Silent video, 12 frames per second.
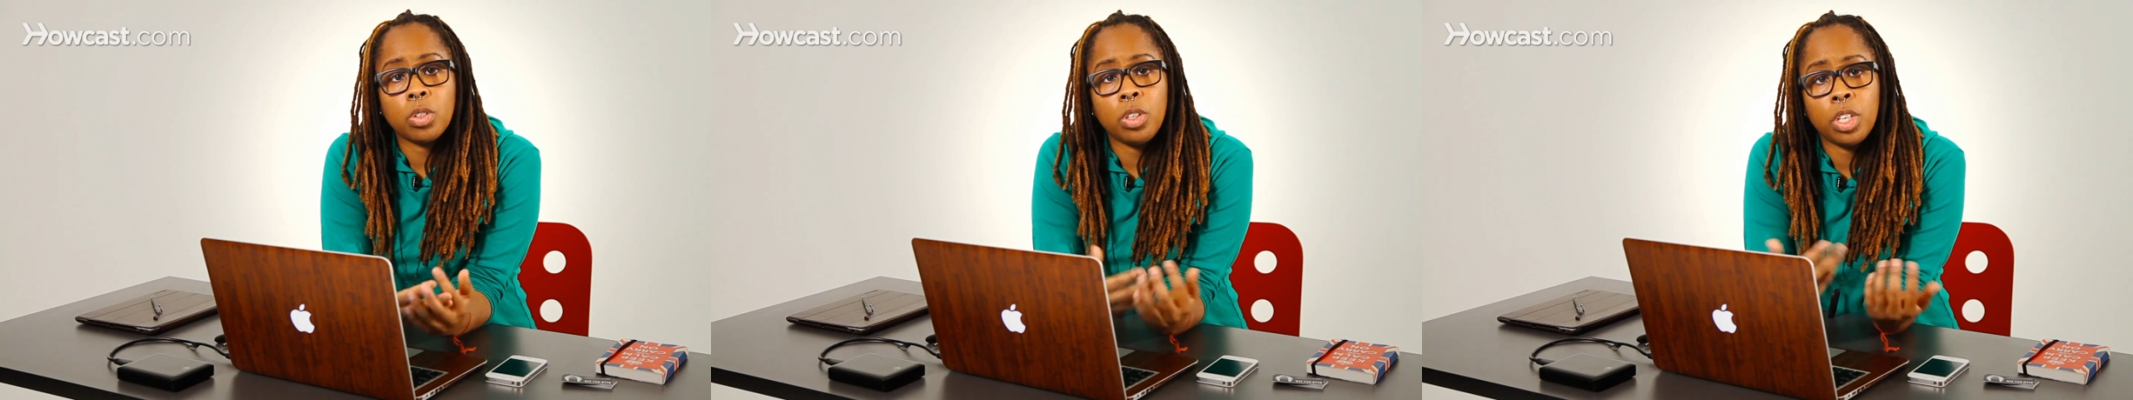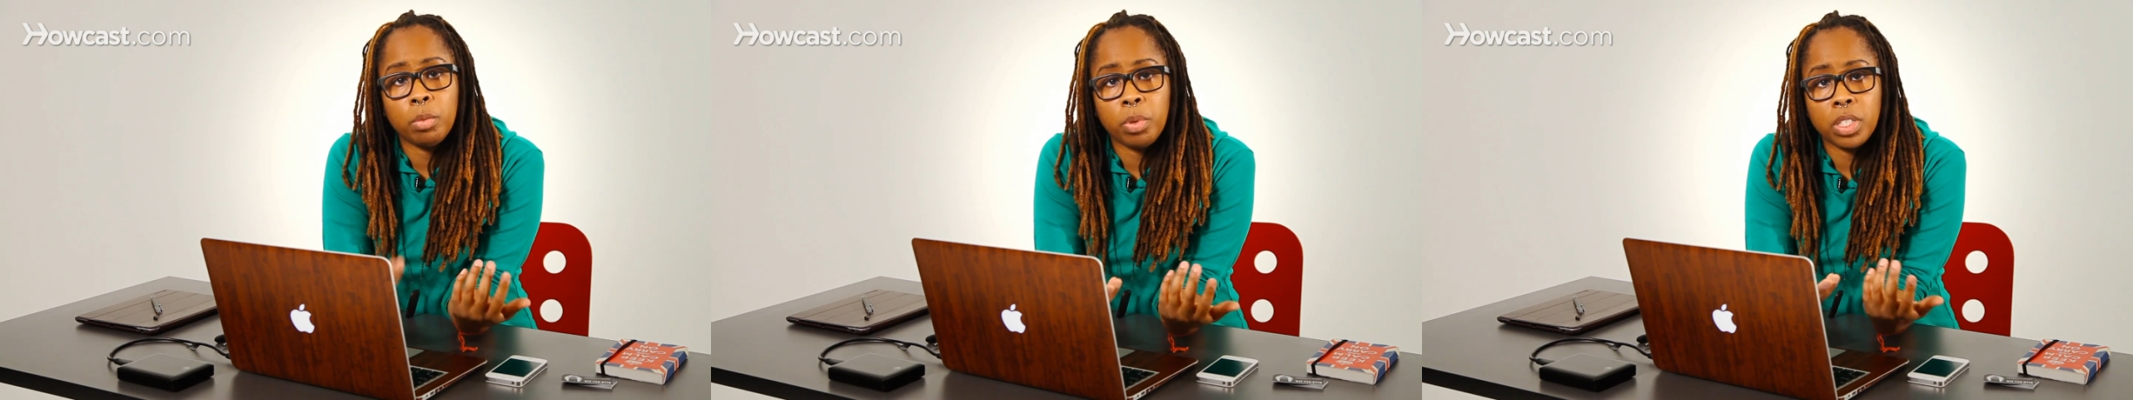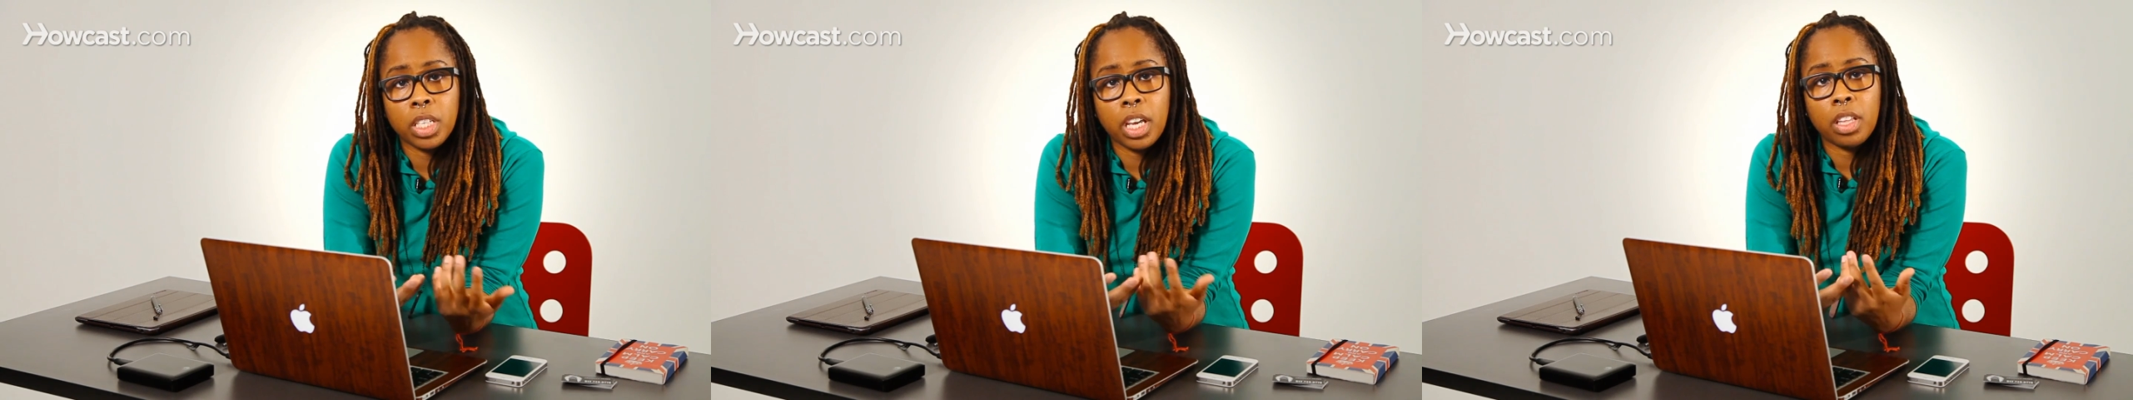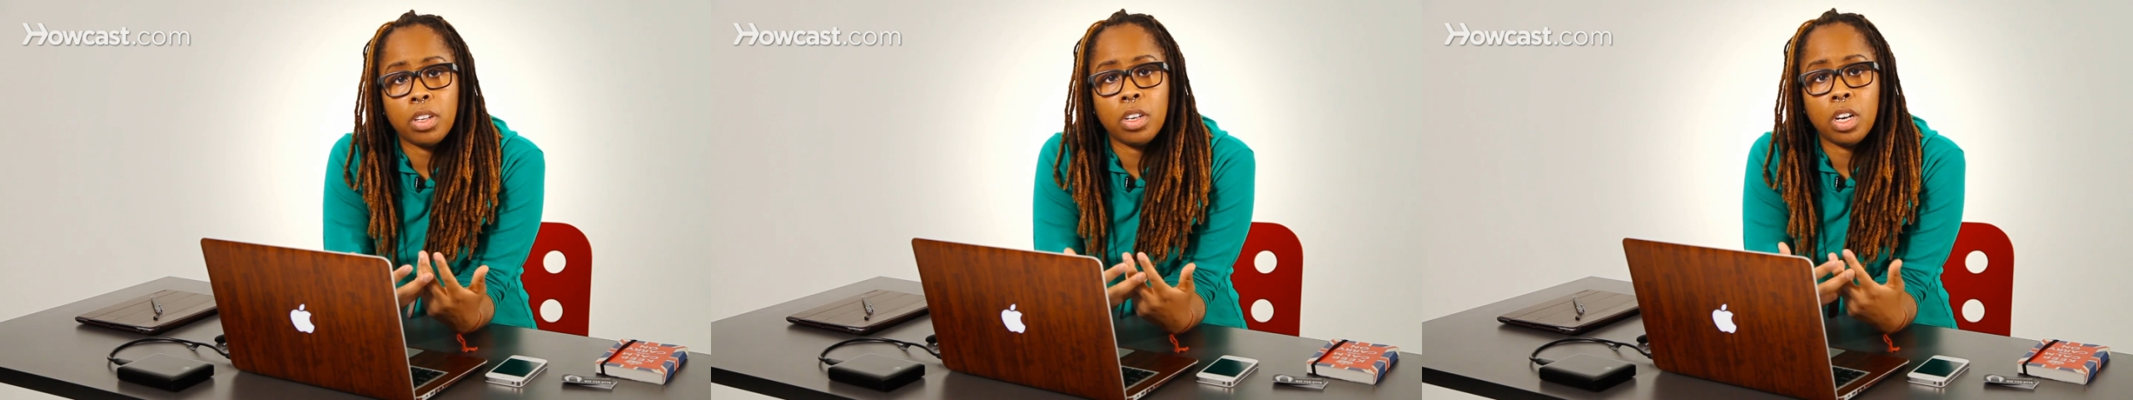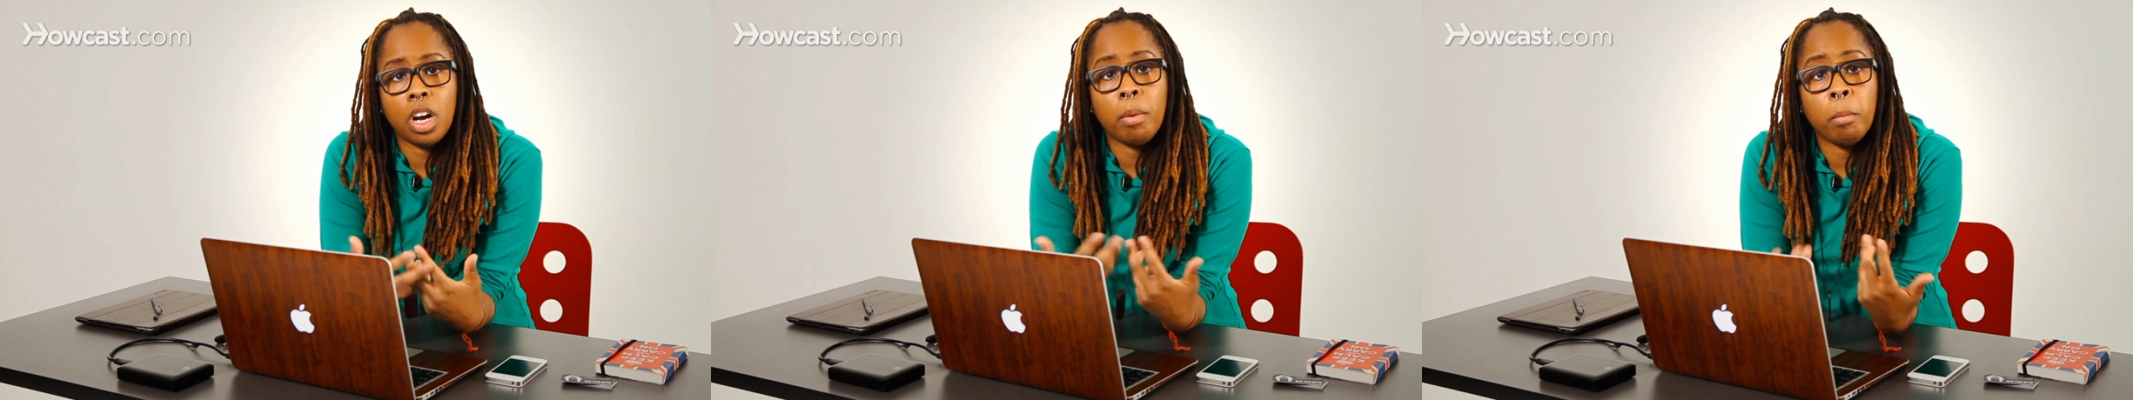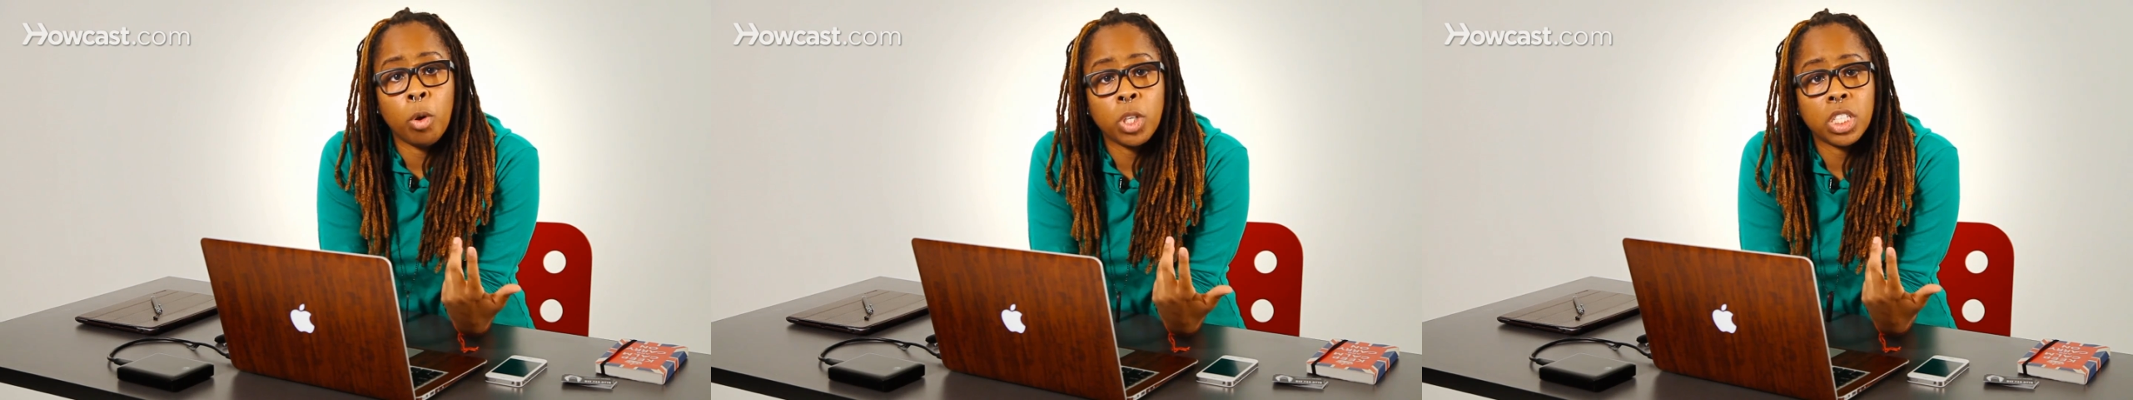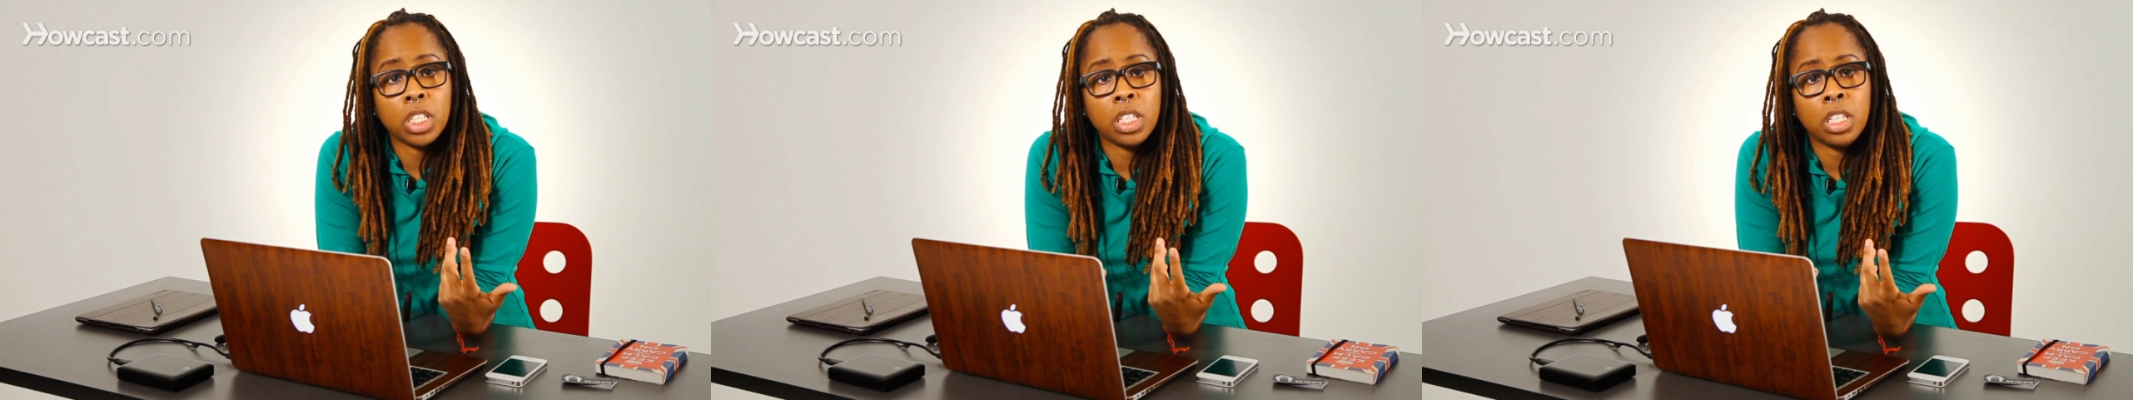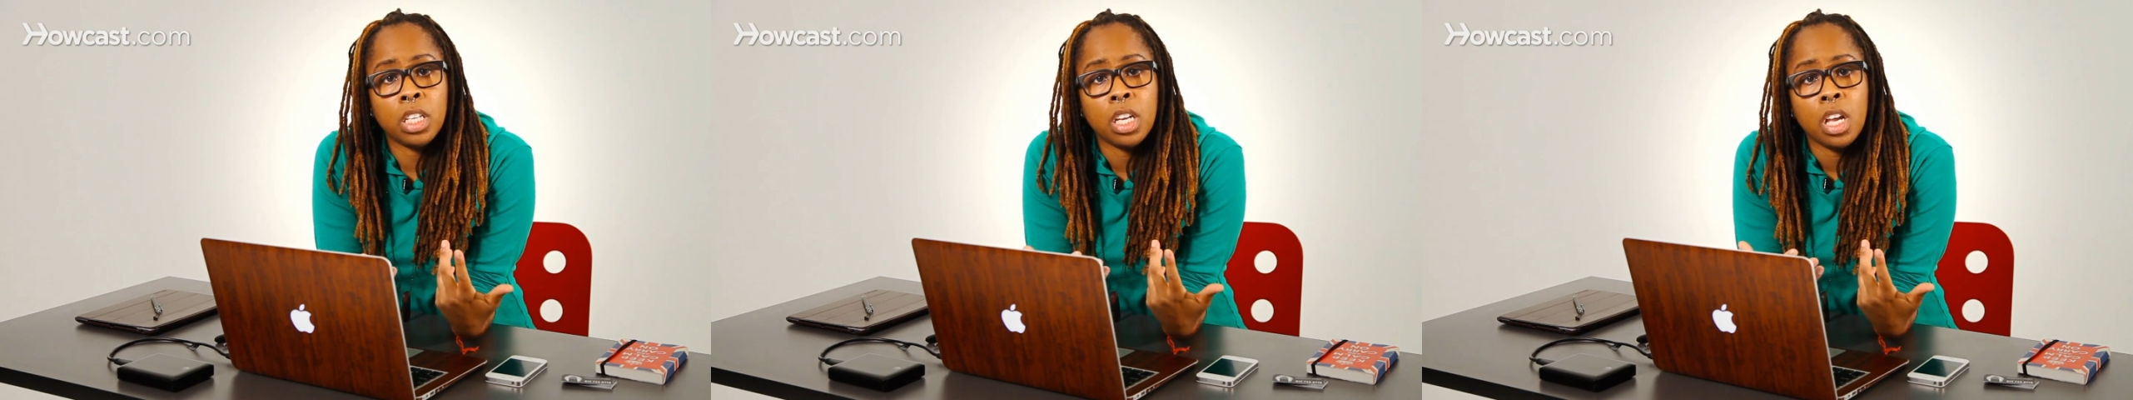you can put together a
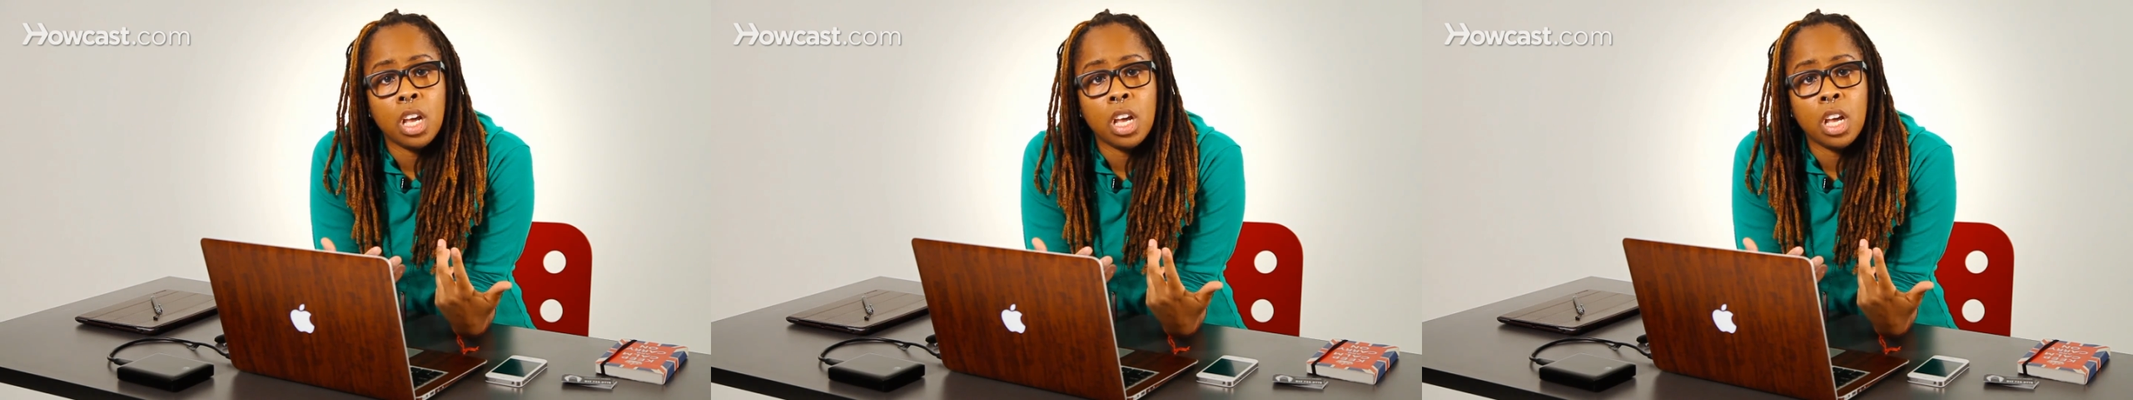motion